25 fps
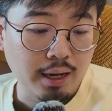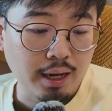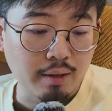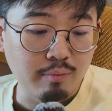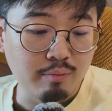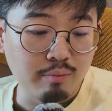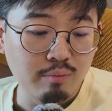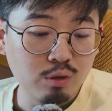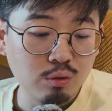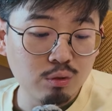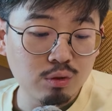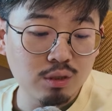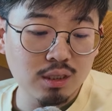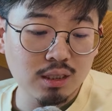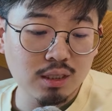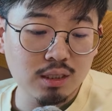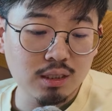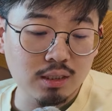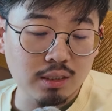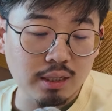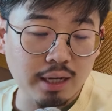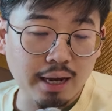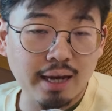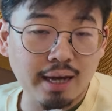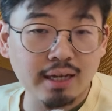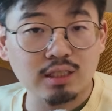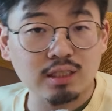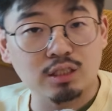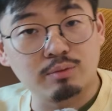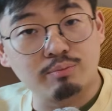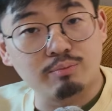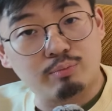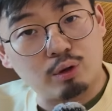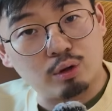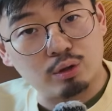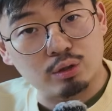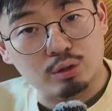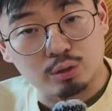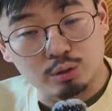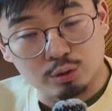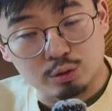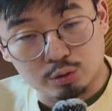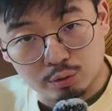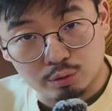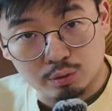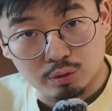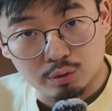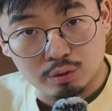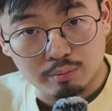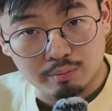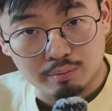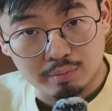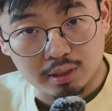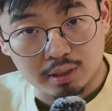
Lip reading: And Muses acts as board control,